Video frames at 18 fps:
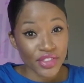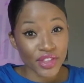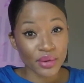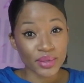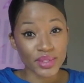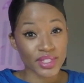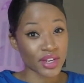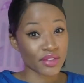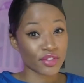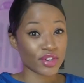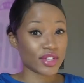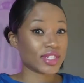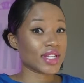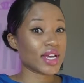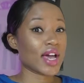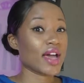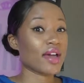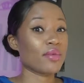There was never a
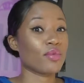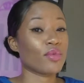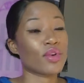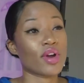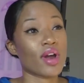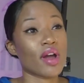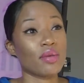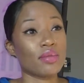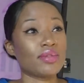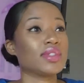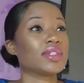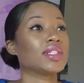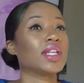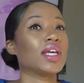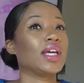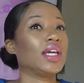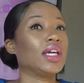time where I was